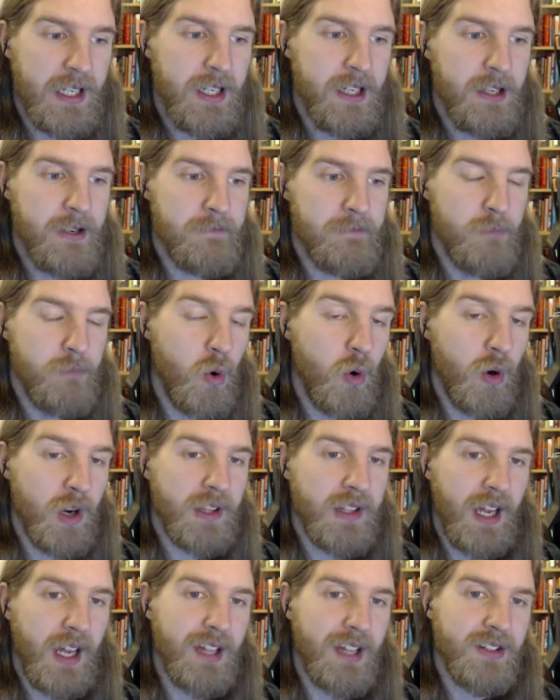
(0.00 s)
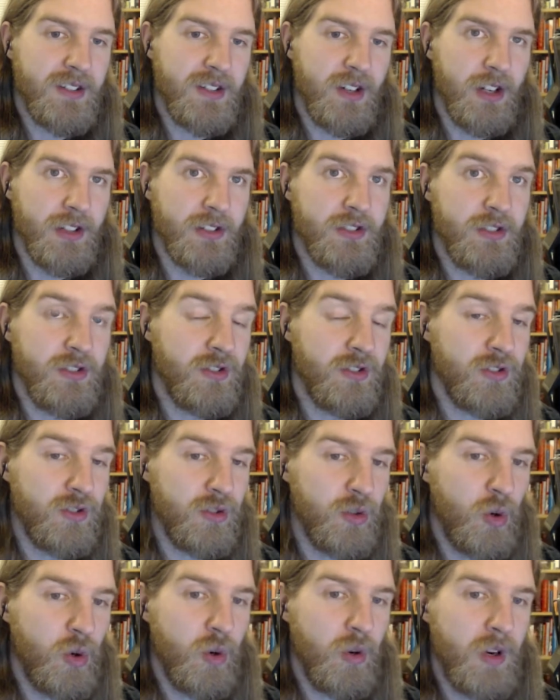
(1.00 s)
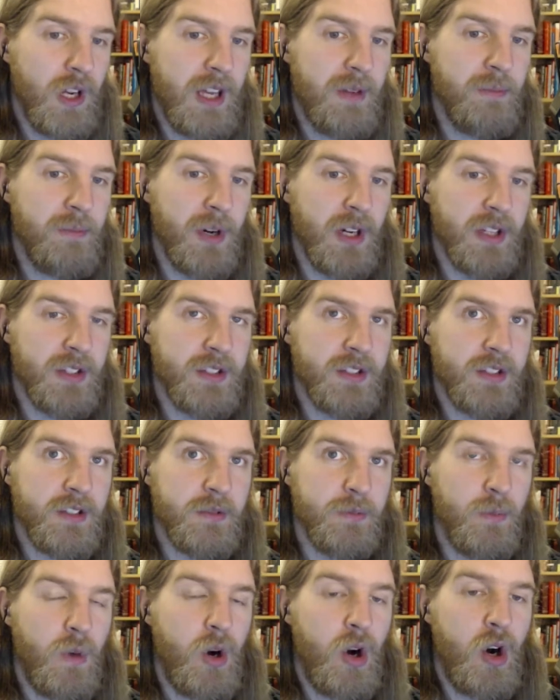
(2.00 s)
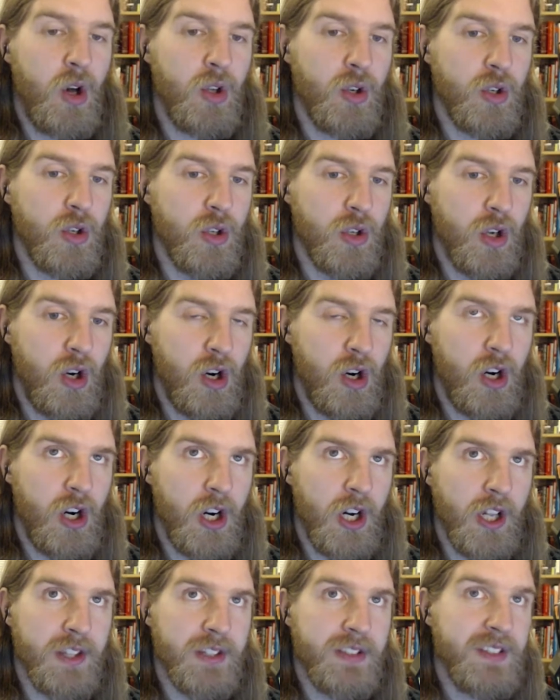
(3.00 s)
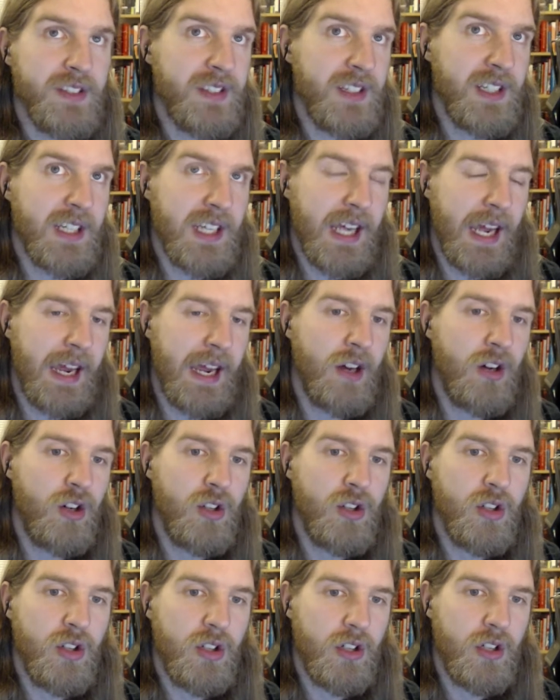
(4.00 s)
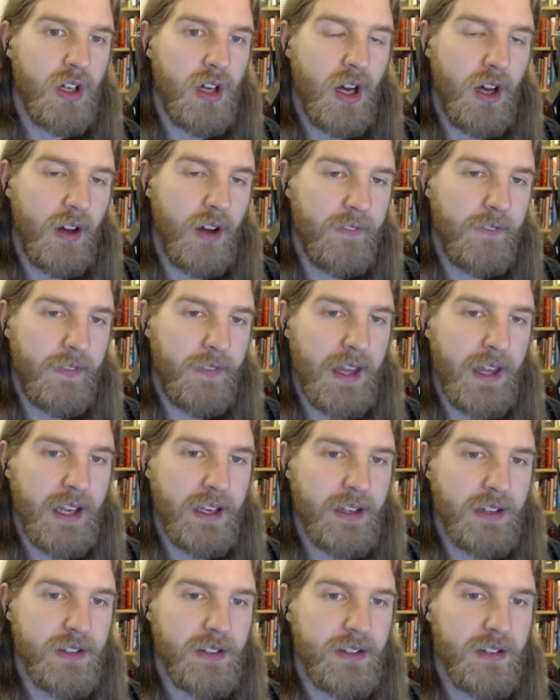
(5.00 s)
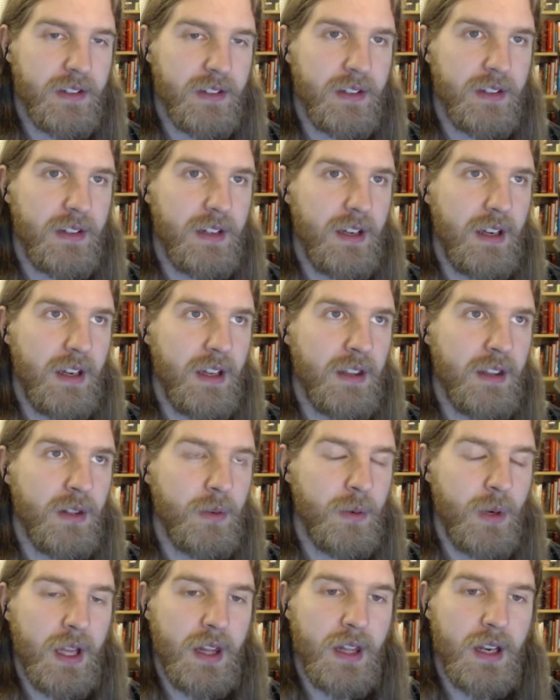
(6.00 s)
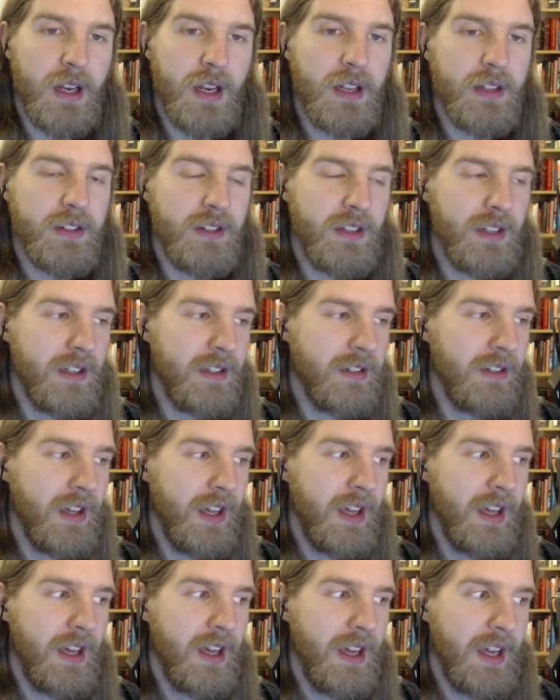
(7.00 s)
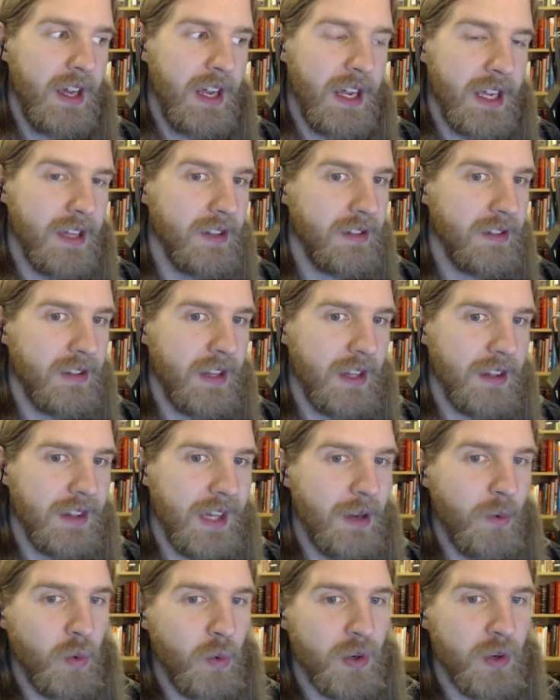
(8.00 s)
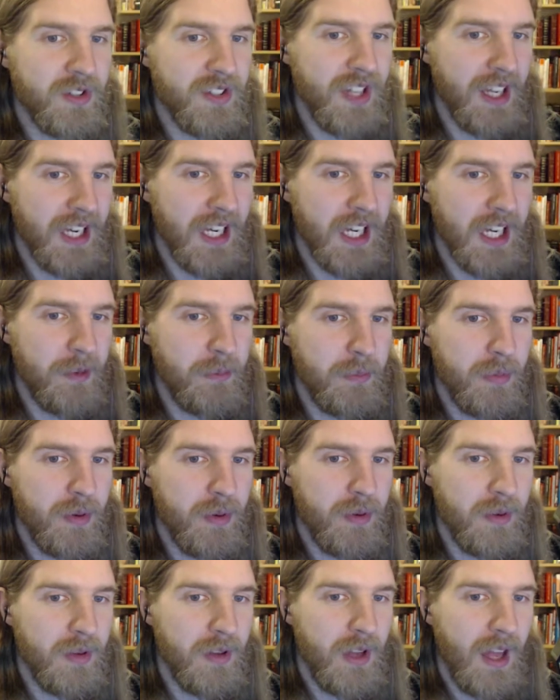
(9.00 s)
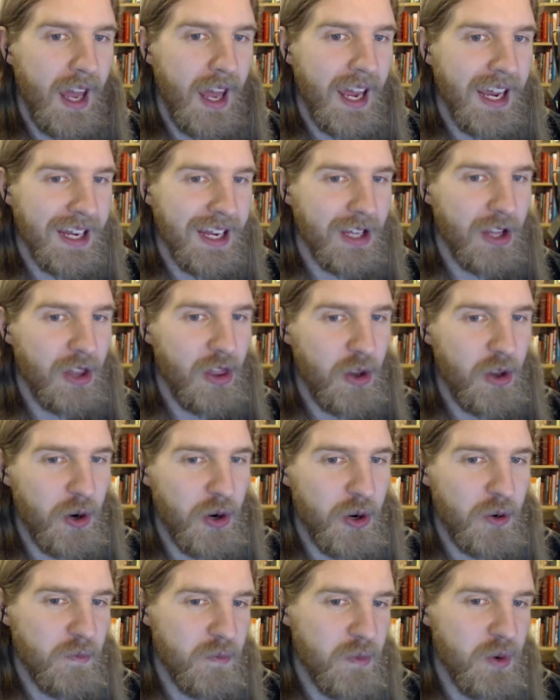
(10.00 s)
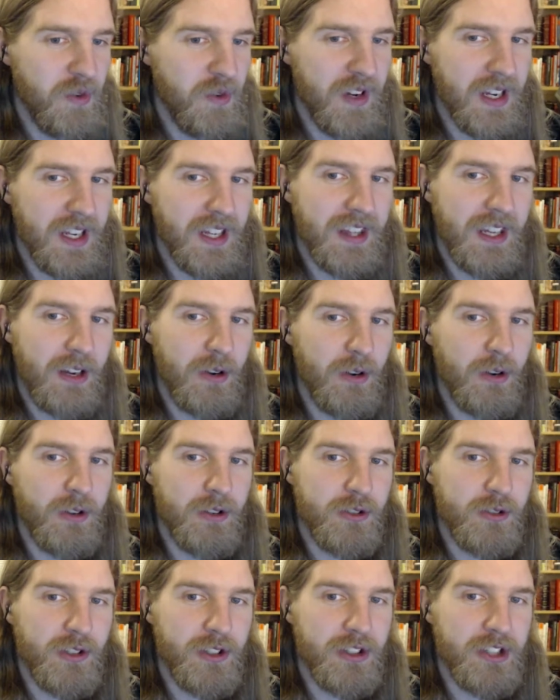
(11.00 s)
more intense on story, but smaller on scale of things in the way that I see it, is that they were setting up a third movie. They were a trilogy.